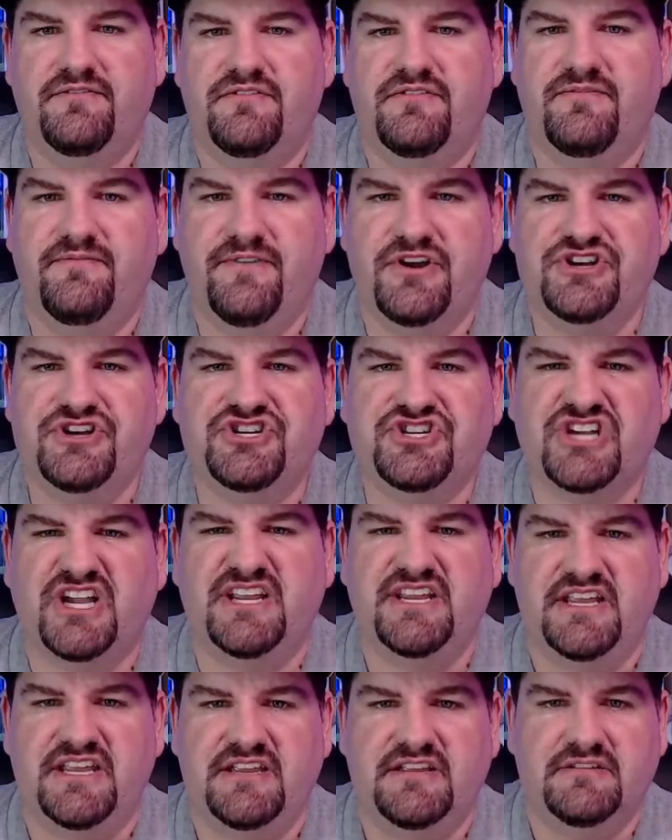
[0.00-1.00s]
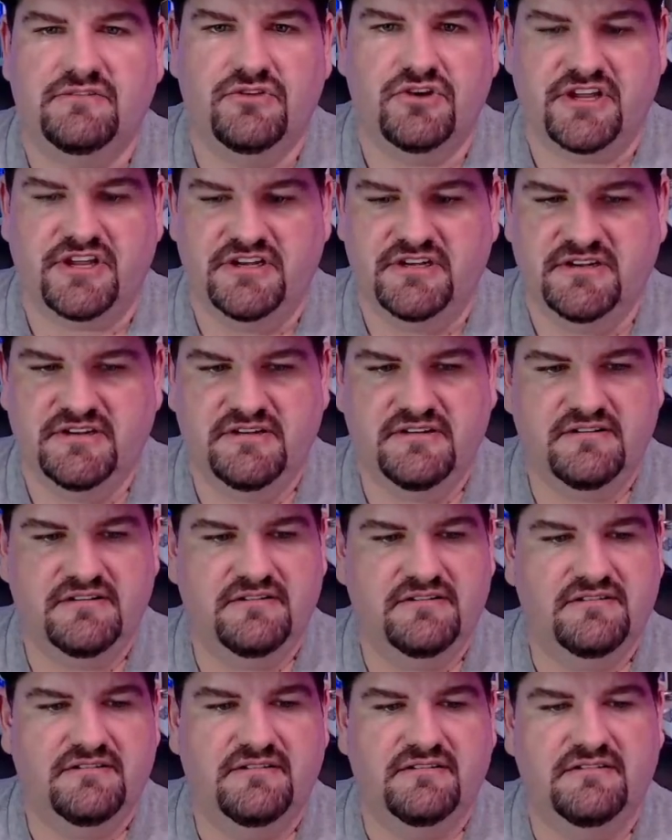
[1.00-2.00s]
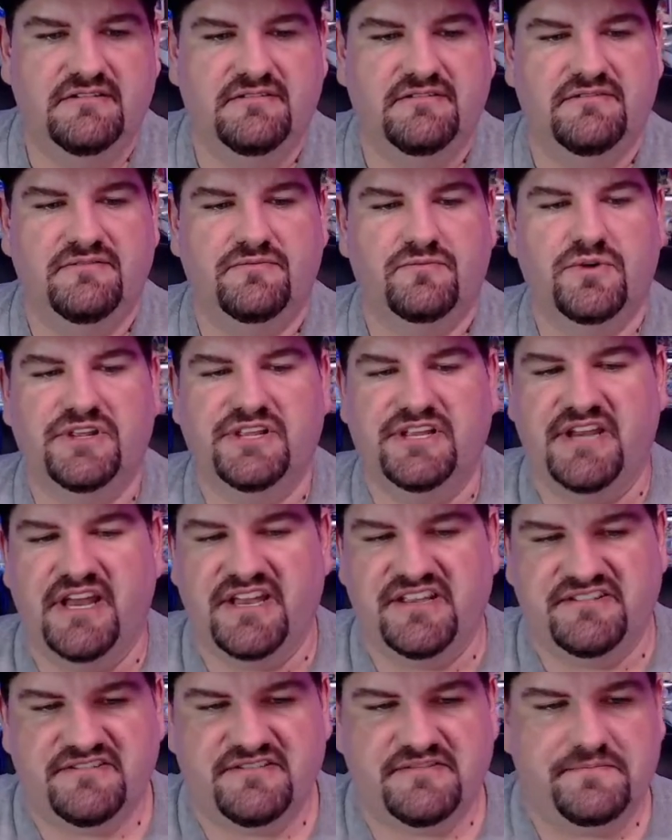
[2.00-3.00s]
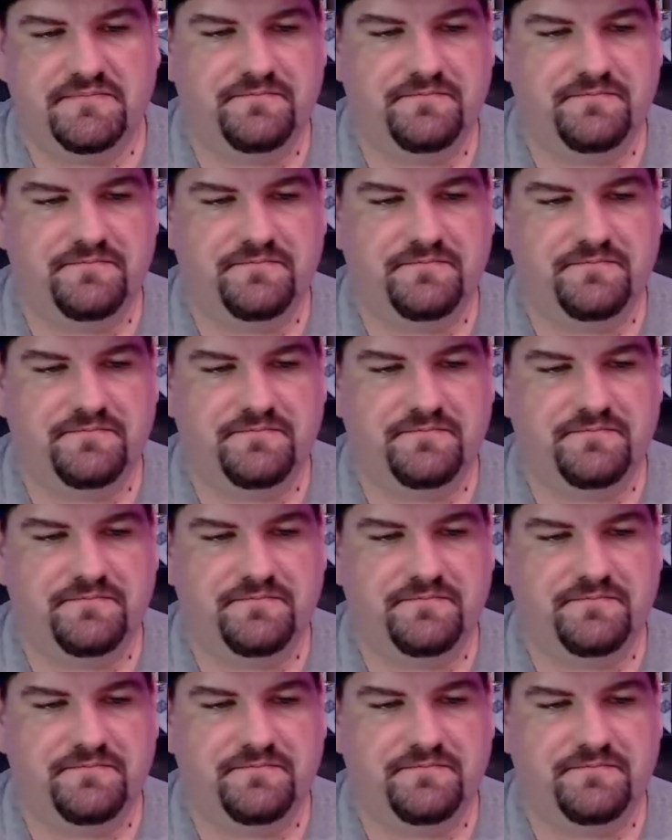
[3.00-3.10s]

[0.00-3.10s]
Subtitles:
very shiny looking. Really nice.